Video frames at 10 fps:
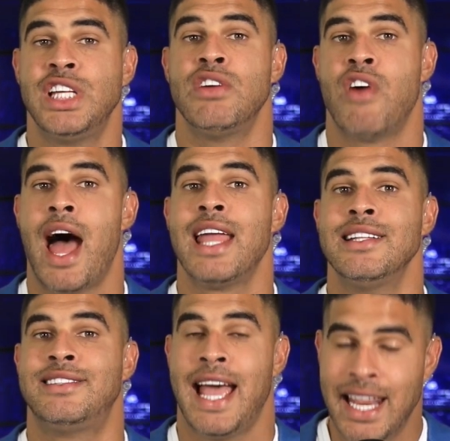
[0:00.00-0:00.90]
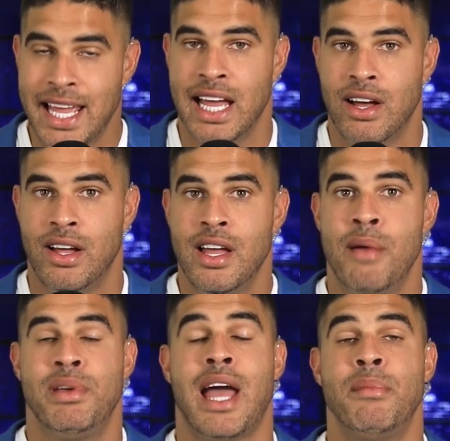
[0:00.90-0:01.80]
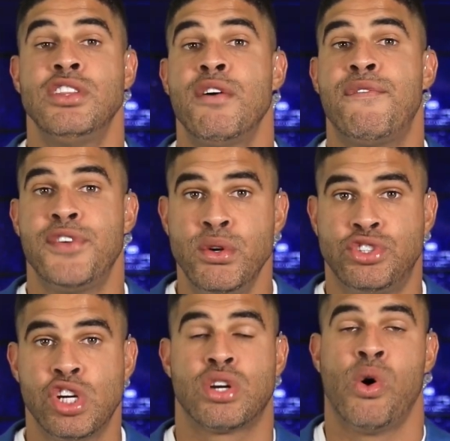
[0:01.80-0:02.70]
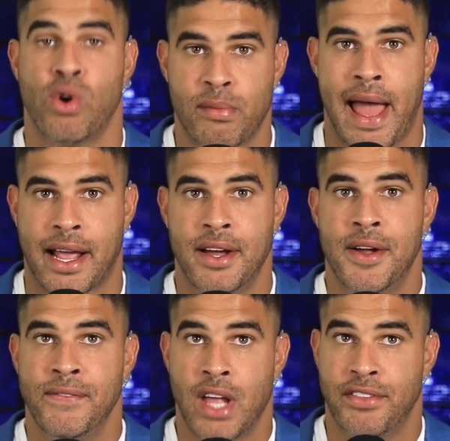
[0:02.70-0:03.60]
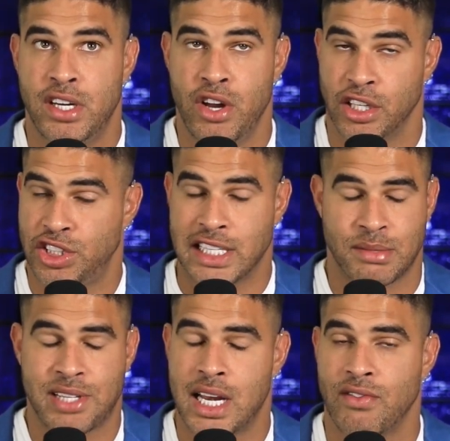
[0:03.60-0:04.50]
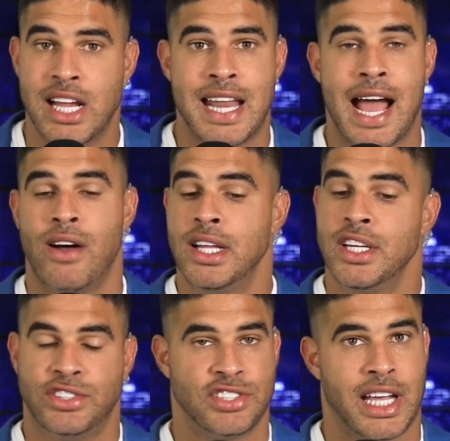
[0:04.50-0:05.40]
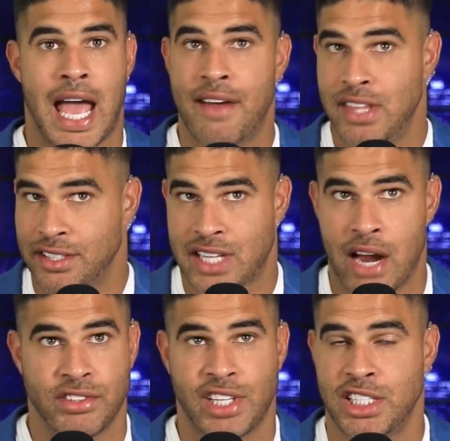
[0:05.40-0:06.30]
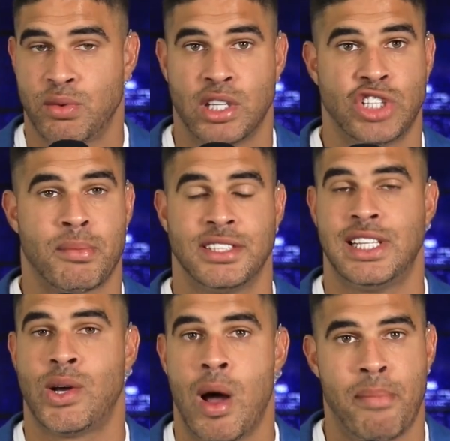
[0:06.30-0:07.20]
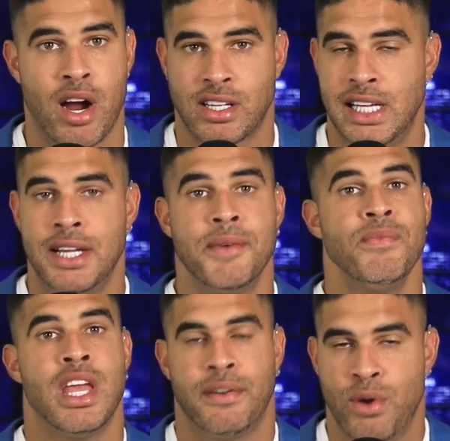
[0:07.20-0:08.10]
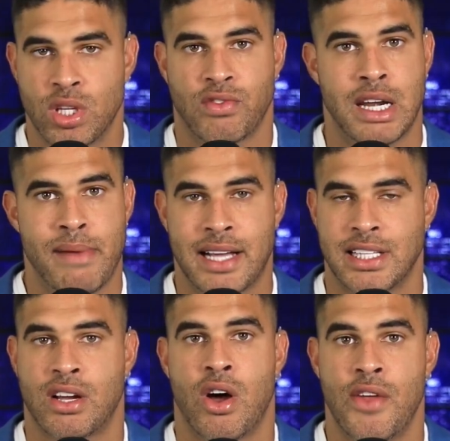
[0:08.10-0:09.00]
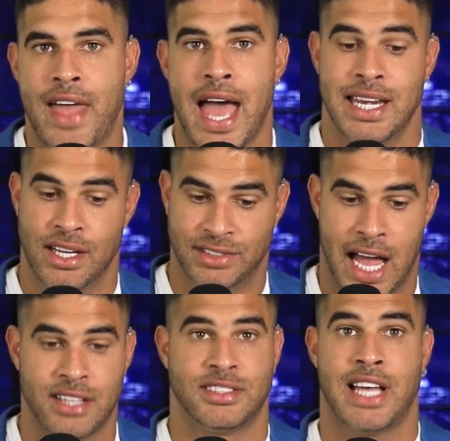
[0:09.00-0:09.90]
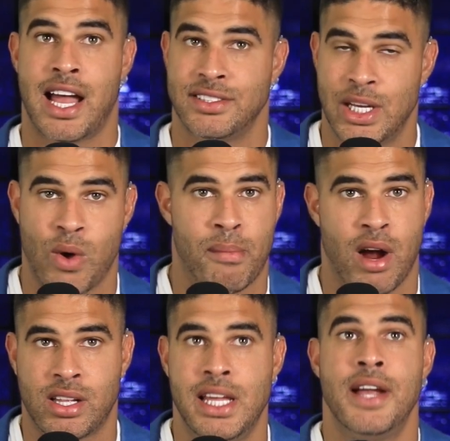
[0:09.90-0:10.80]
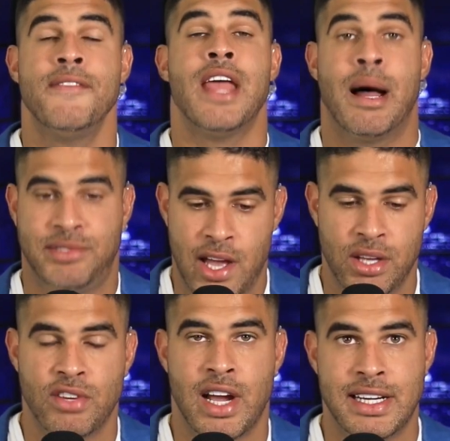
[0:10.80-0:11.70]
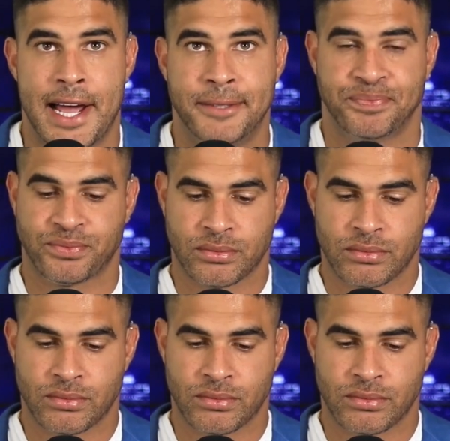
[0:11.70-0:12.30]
see Ryan Tannehill becoming the future quarterback of the New York Jets. I'm saying it right now, just like I have the next conversation, we're going to talk about Saquon Barkley and a few other running backs. I called that, and now Dallas is high on Saquon Barkley. I'm telling you right now,